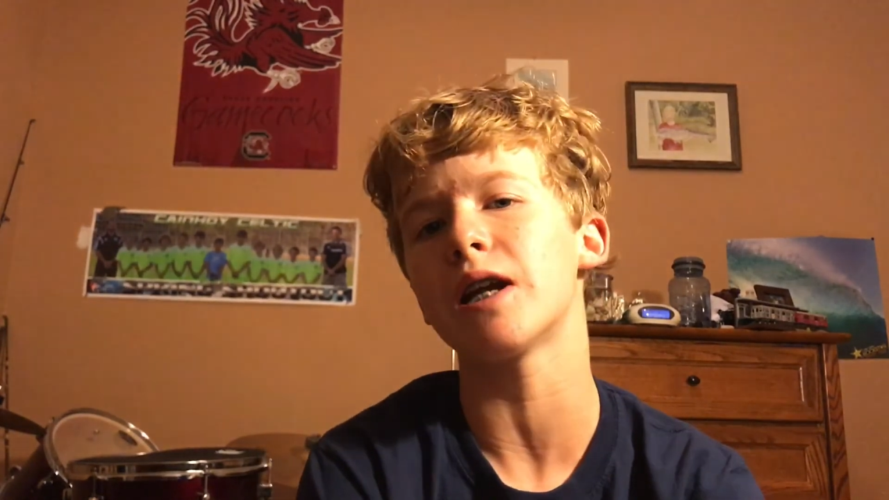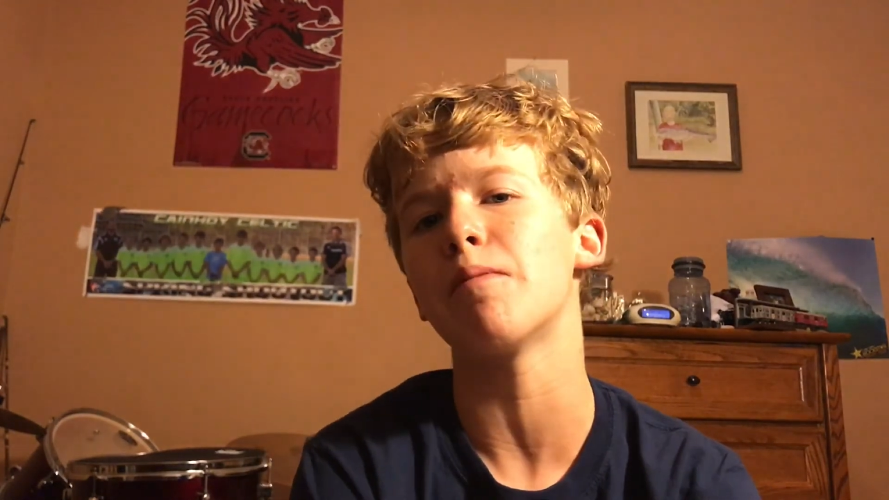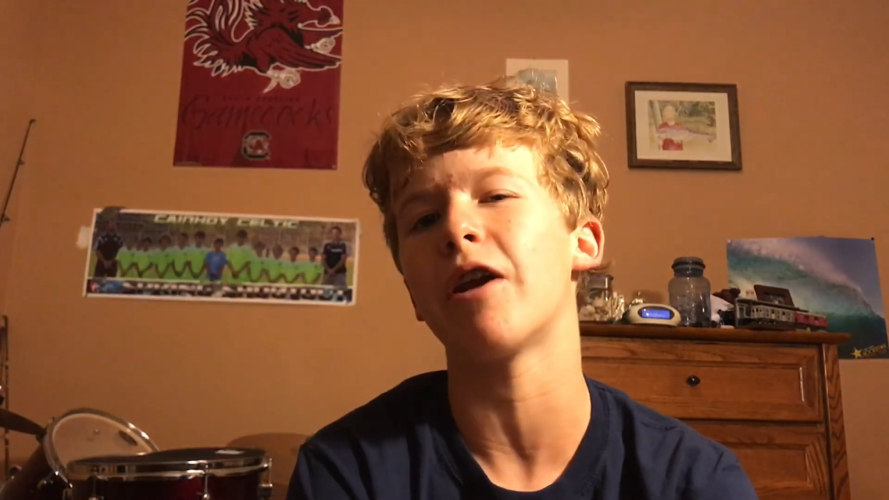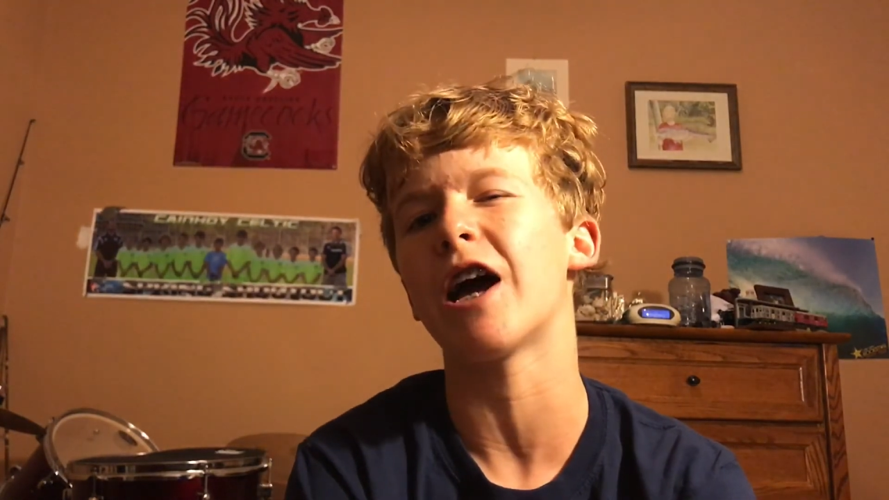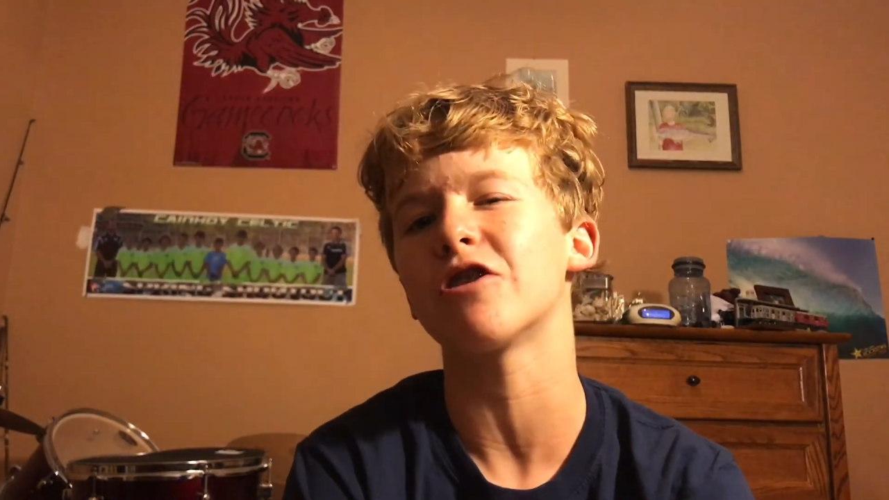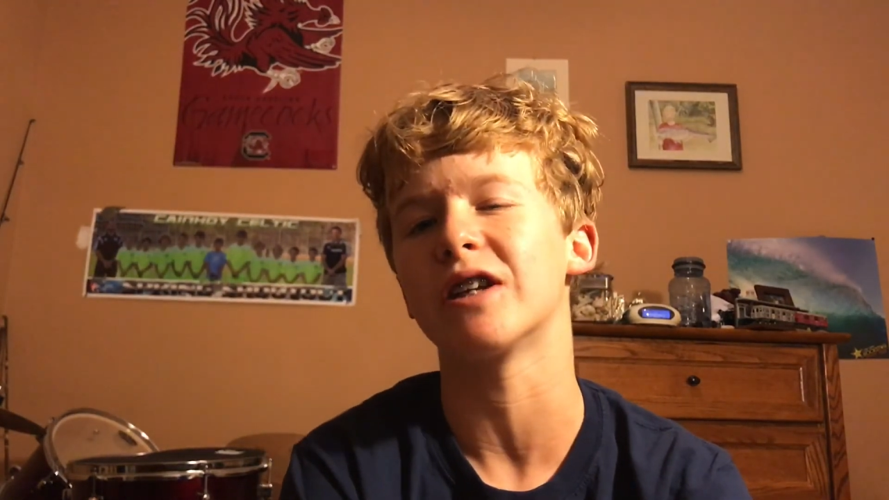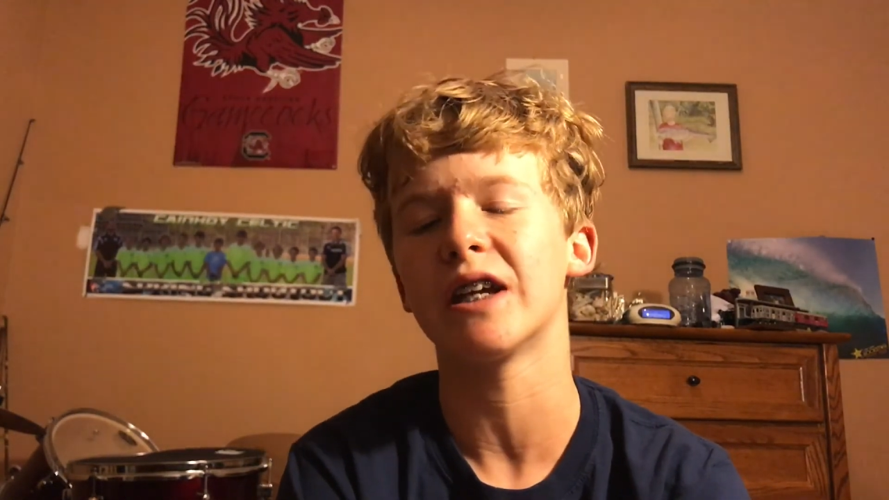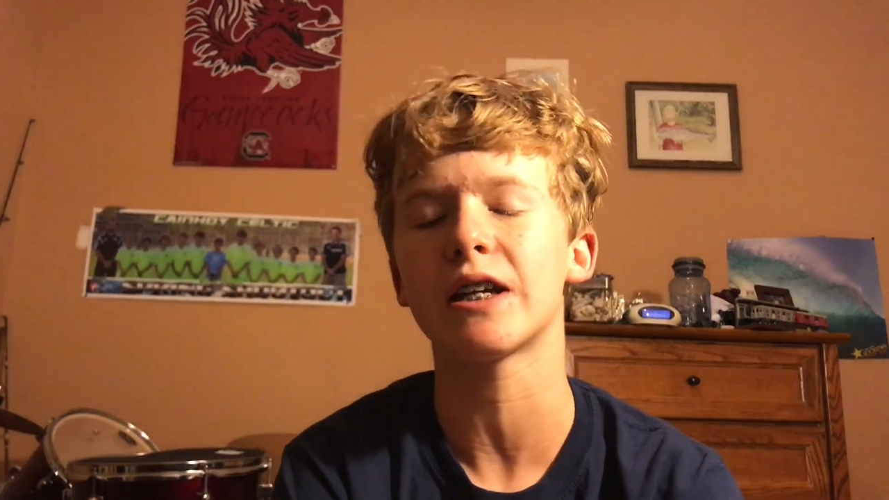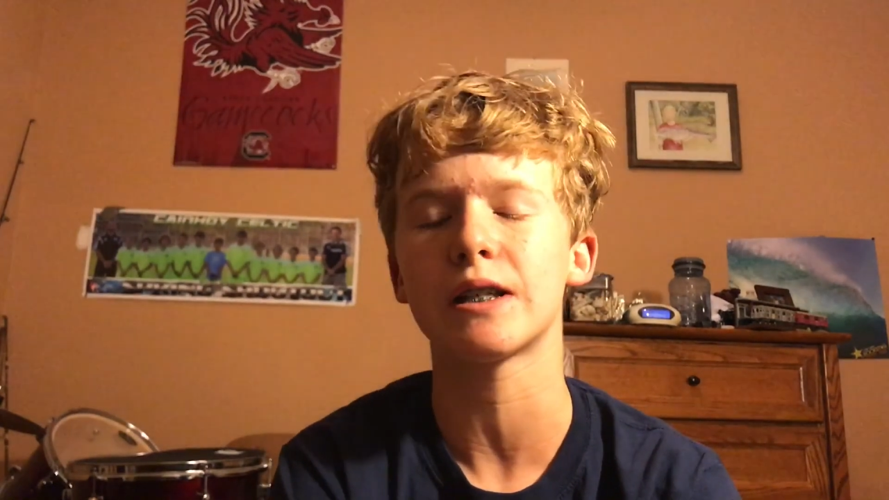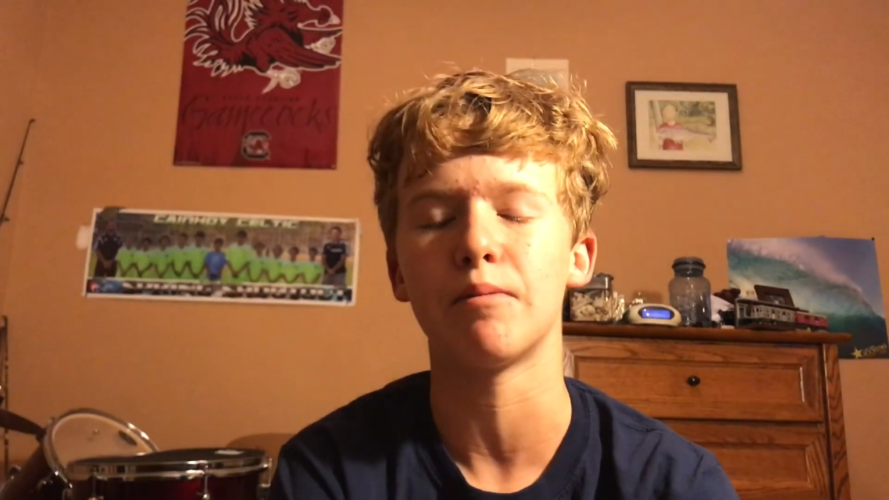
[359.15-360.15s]
time I'd actually
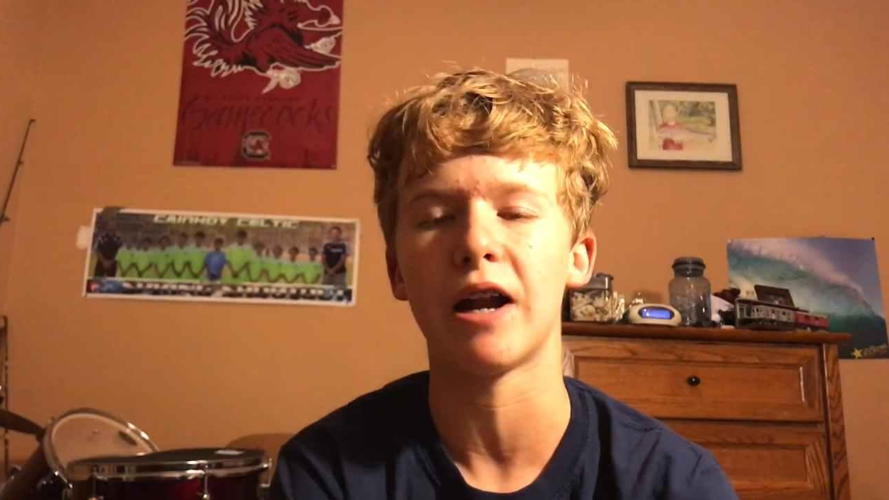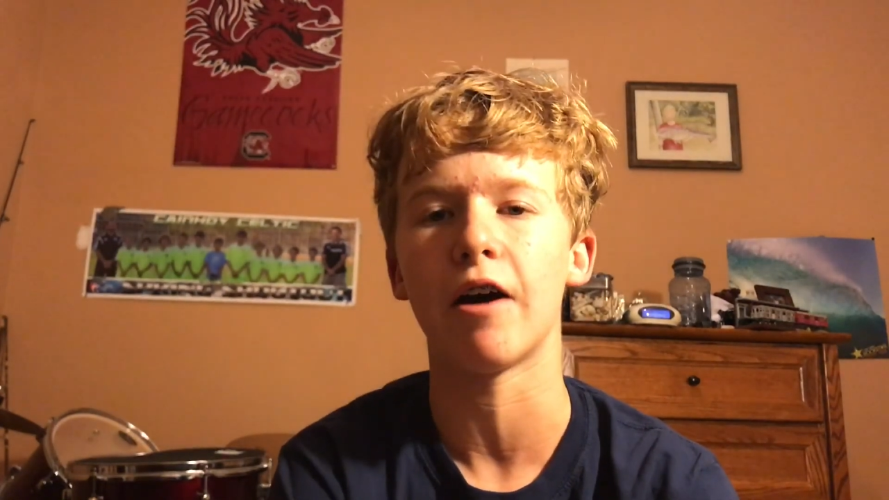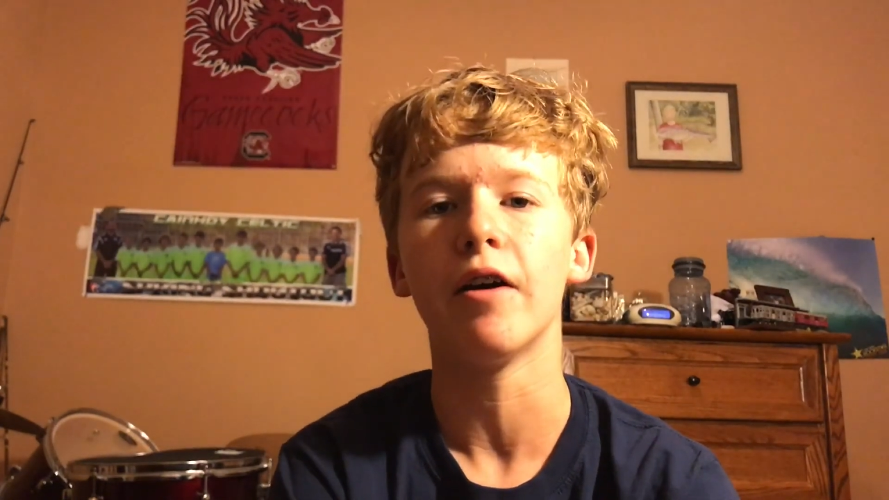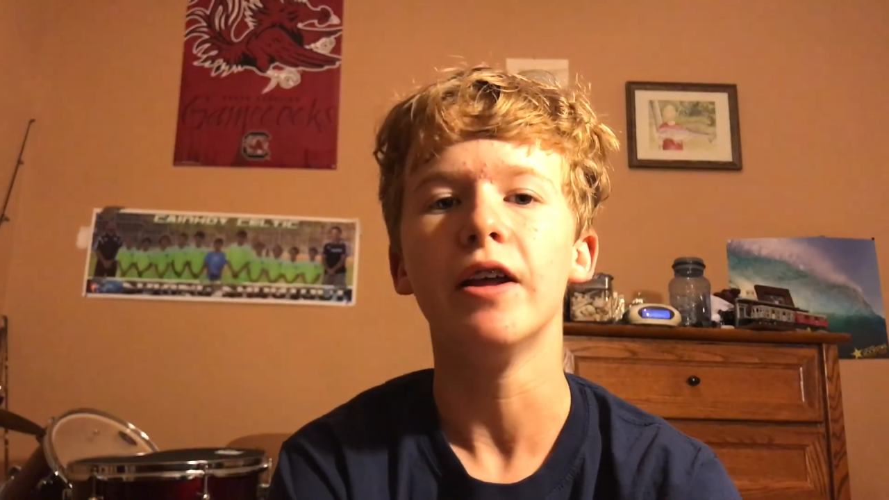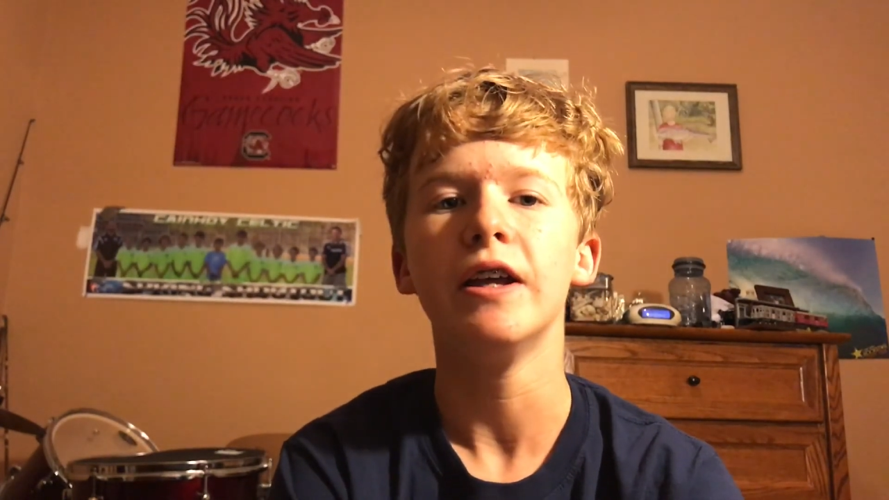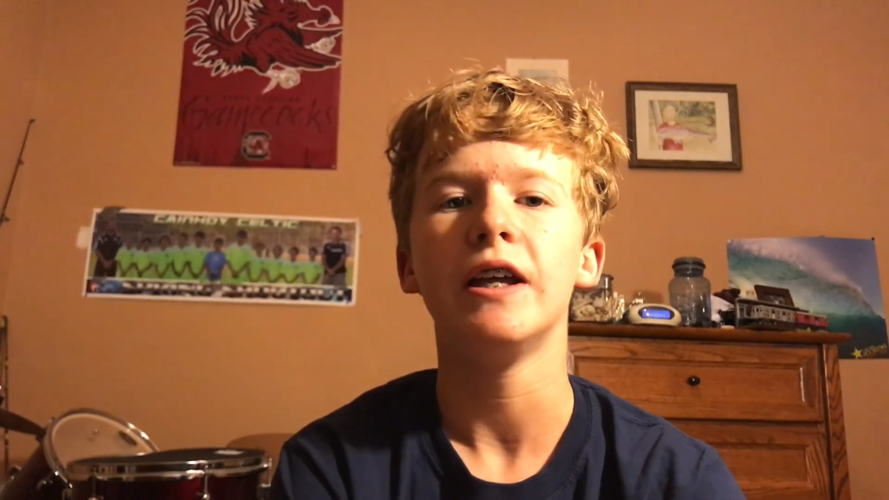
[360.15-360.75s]
kick someone out